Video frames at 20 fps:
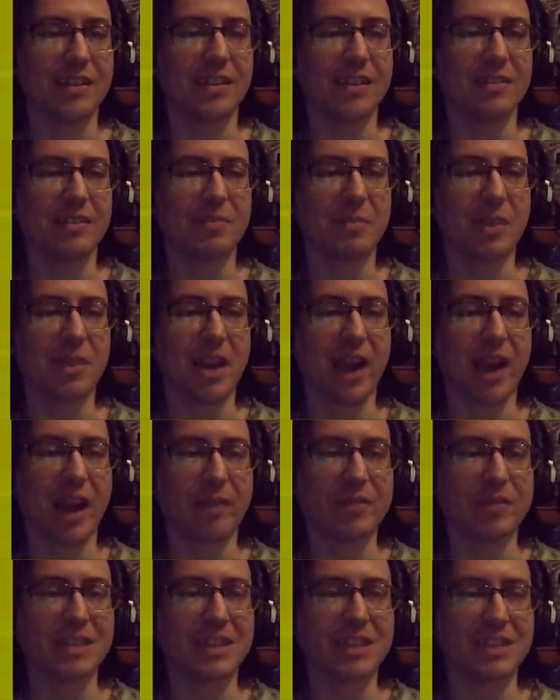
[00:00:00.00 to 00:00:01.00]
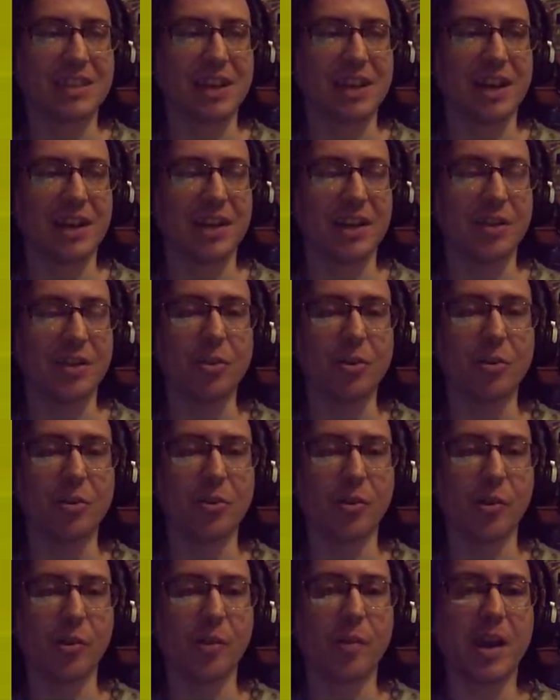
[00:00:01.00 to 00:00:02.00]
without having to journey
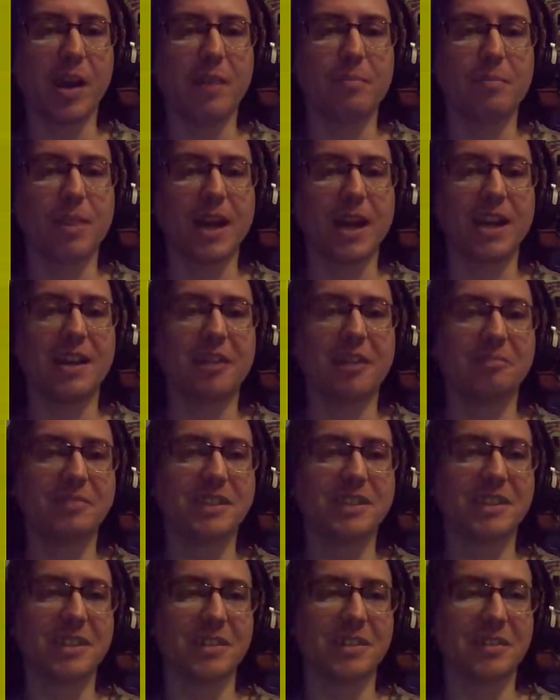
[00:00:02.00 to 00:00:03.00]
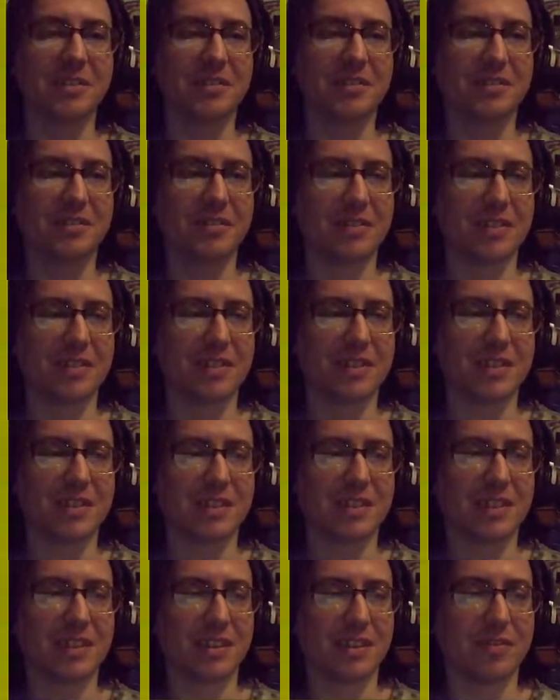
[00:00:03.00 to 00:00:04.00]
all the way back up to
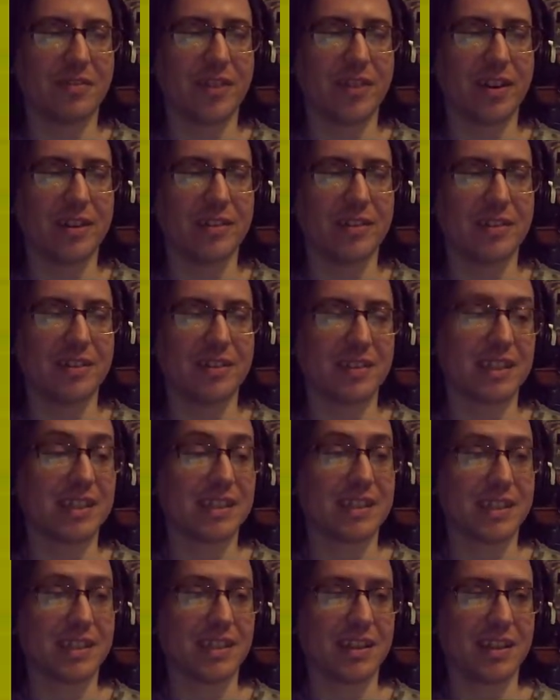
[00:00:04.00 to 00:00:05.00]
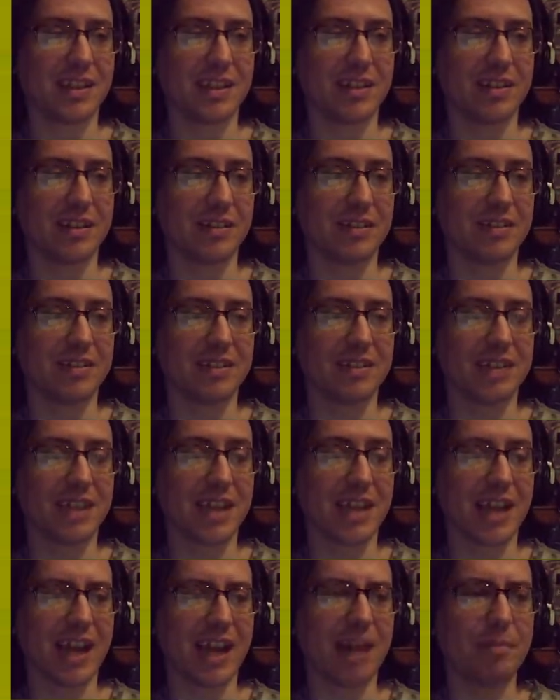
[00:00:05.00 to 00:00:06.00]
the fight, to the
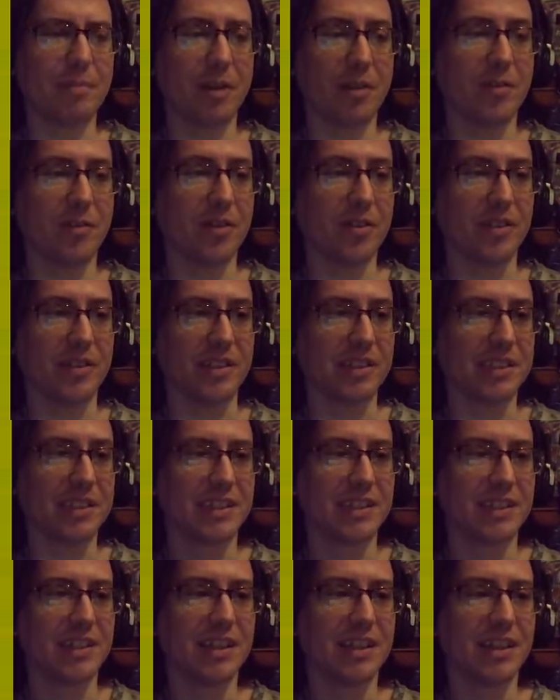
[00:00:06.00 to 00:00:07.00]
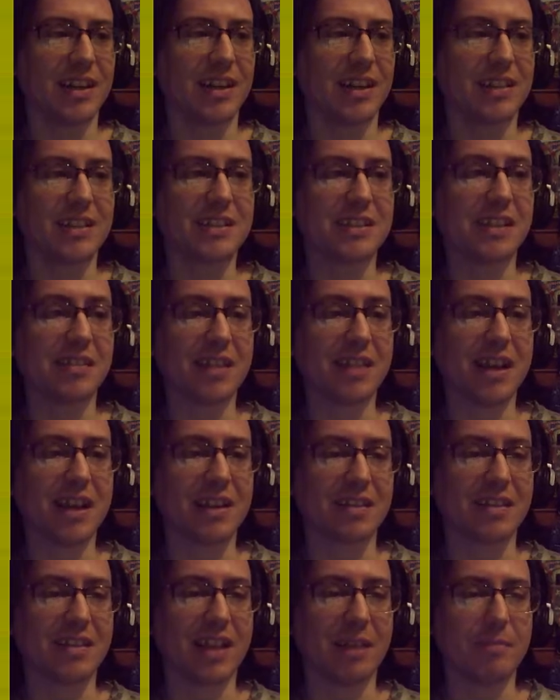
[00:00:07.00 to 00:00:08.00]
Hamlet of Fonds. And you don't
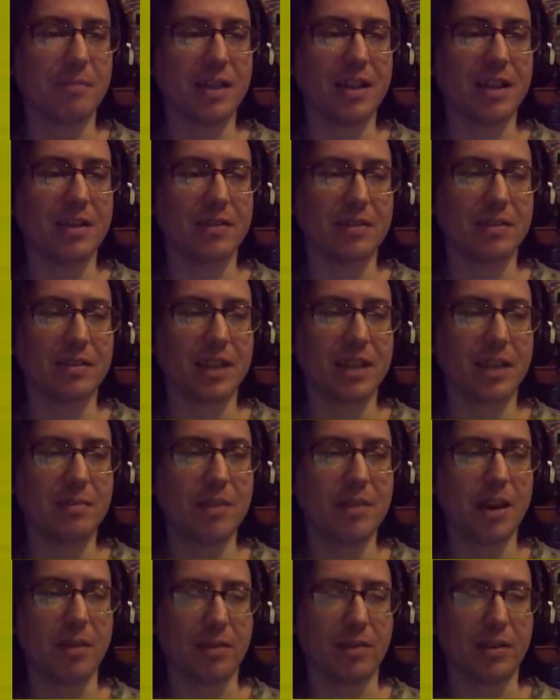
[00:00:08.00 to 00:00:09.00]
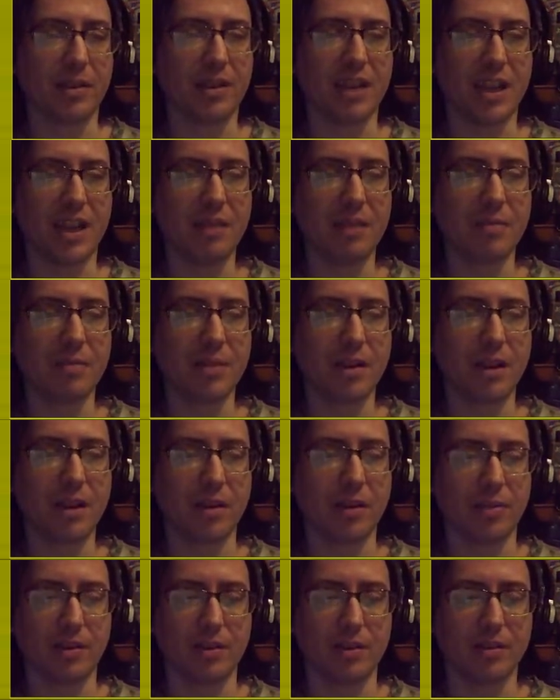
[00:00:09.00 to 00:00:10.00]
get that many. Keep going, keep
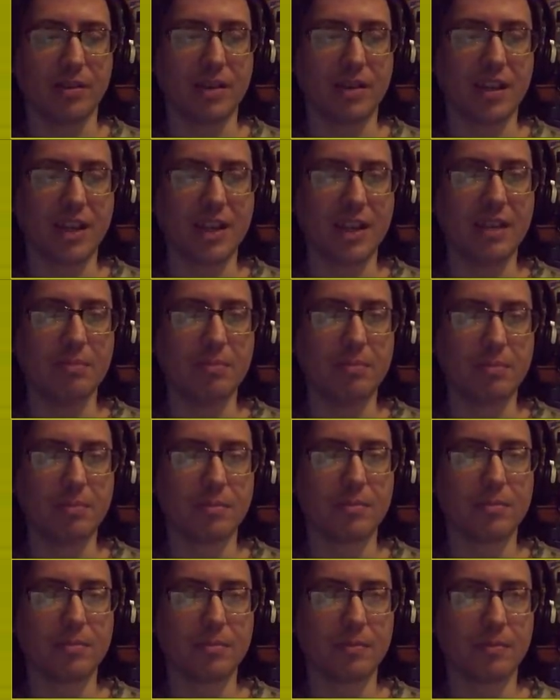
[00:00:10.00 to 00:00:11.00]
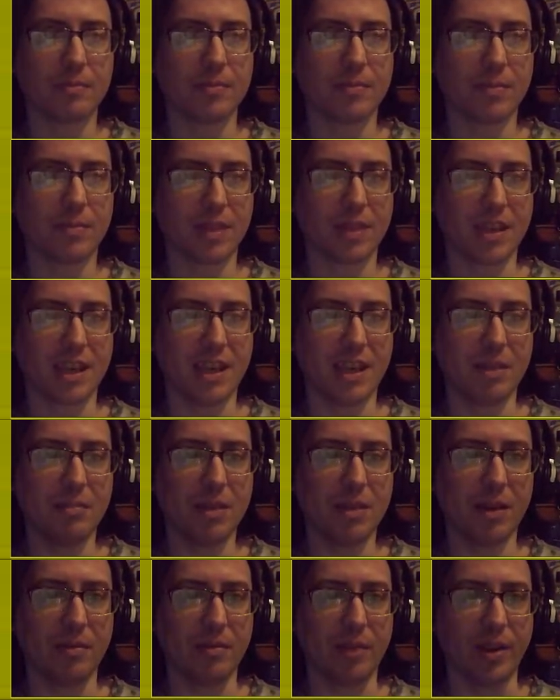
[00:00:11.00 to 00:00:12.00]
going, keep
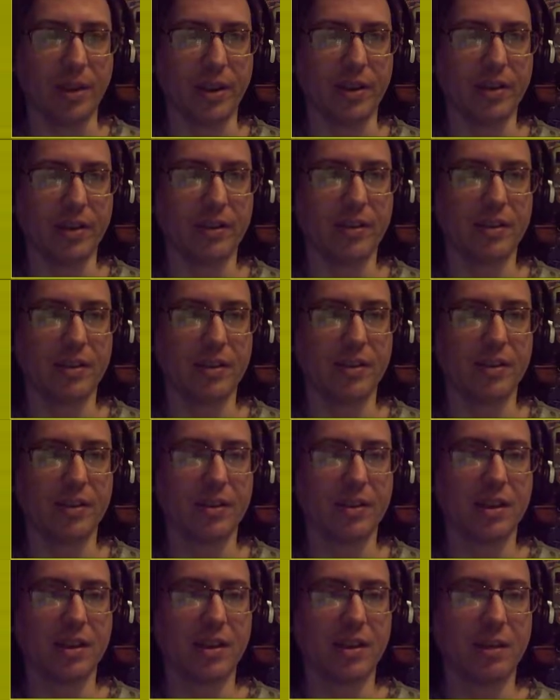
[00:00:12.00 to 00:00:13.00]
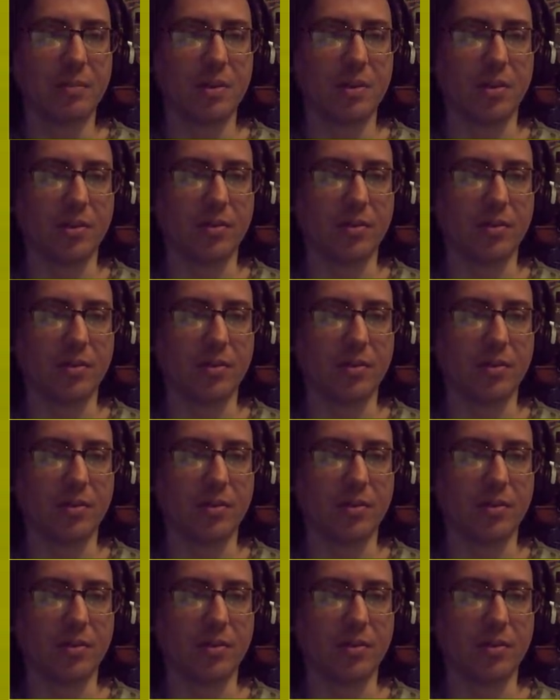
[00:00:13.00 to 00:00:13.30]
going. Come on.